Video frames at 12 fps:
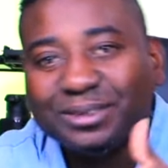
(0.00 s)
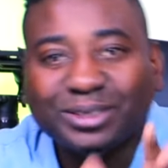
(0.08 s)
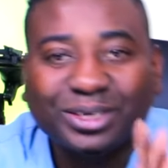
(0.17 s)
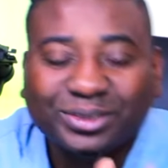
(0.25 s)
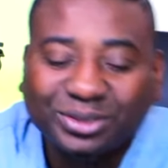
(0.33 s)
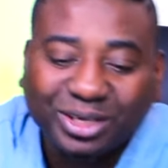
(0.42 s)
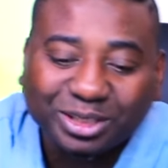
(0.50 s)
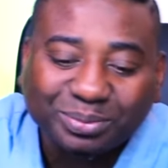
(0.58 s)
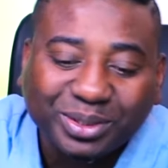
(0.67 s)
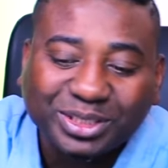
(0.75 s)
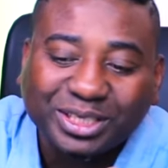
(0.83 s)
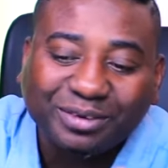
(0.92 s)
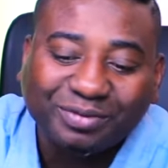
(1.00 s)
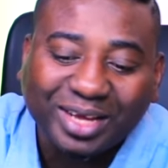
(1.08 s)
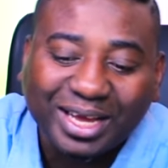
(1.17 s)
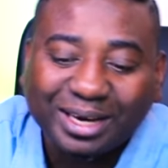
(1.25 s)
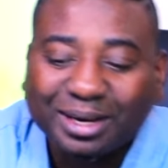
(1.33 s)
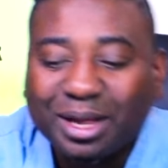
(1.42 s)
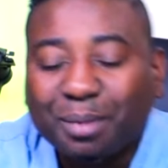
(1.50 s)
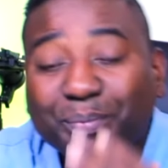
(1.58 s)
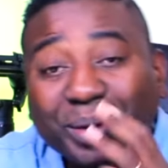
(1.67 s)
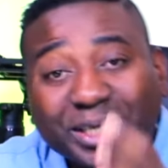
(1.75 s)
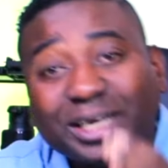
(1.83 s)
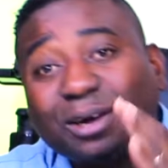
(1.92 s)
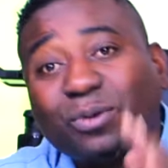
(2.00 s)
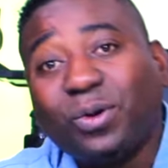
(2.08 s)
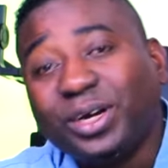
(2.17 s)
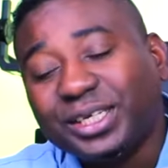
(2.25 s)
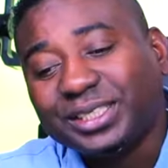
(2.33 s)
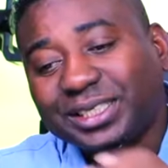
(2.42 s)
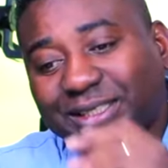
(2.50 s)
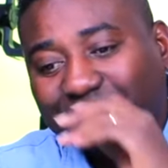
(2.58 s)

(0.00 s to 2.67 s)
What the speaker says: not so expensive, and but their quality.